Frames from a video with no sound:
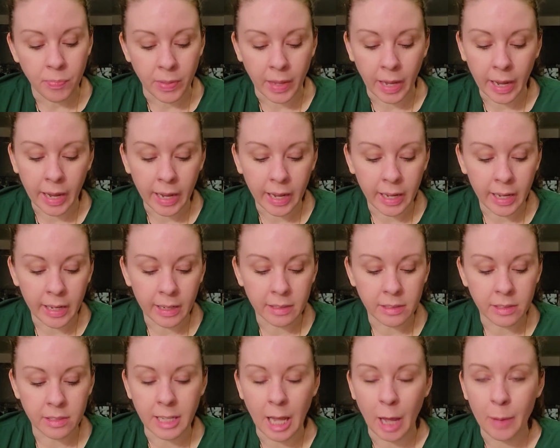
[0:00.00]
I
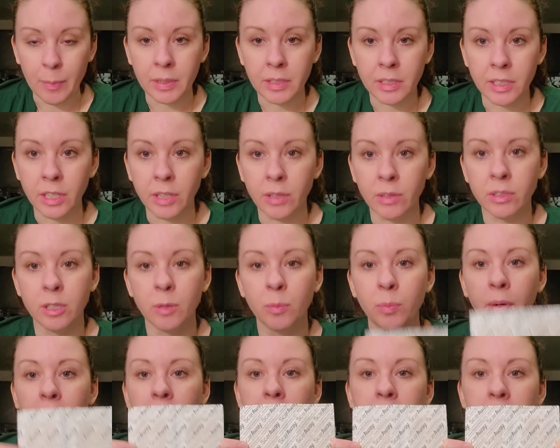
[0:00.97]
just happened to use the
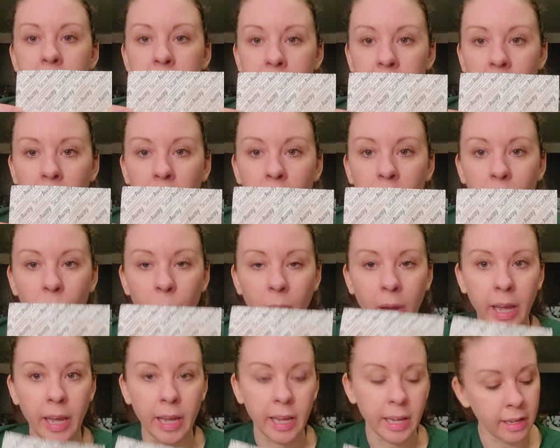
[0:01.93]
brand Scar
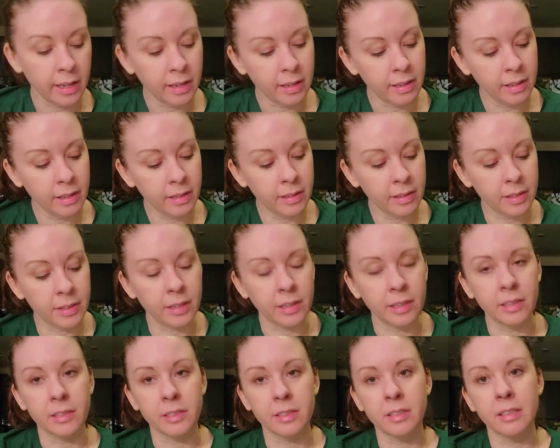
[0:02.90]
Away.
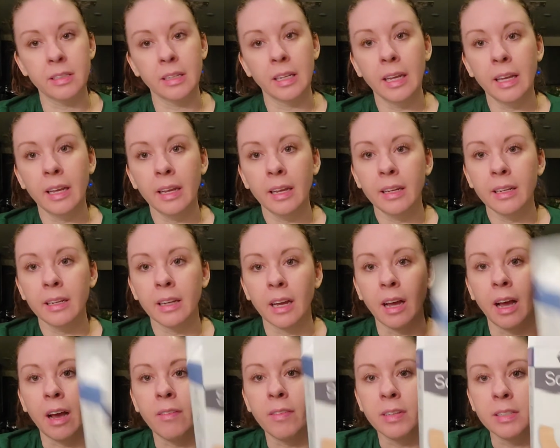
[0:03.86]
There's
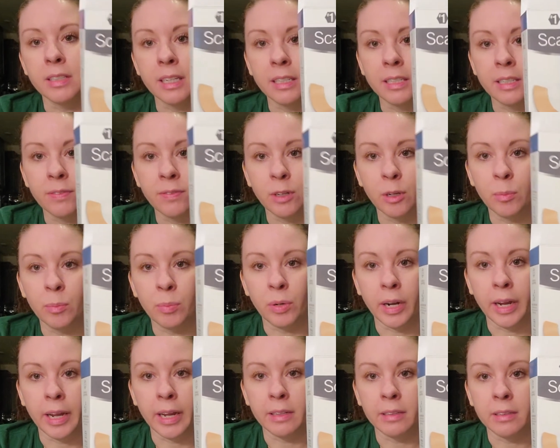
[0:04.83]
obviously different
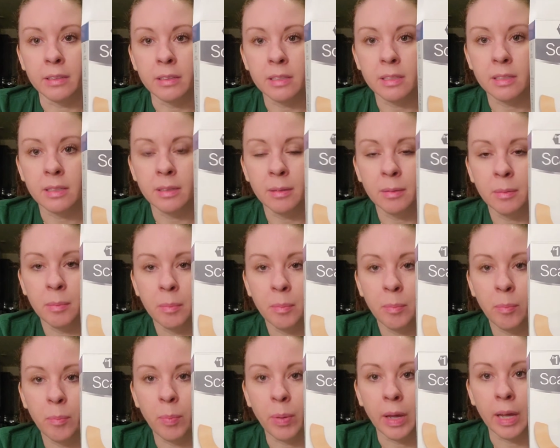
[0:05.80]
brands,
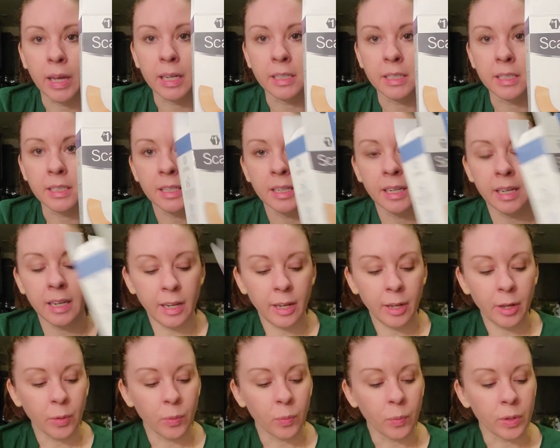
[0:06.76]
but
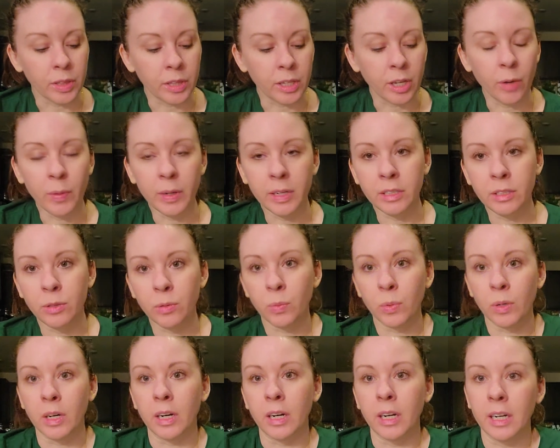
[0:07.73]
with going to
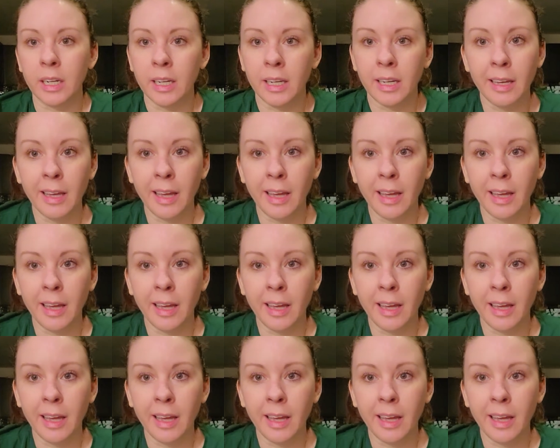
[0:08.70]
work,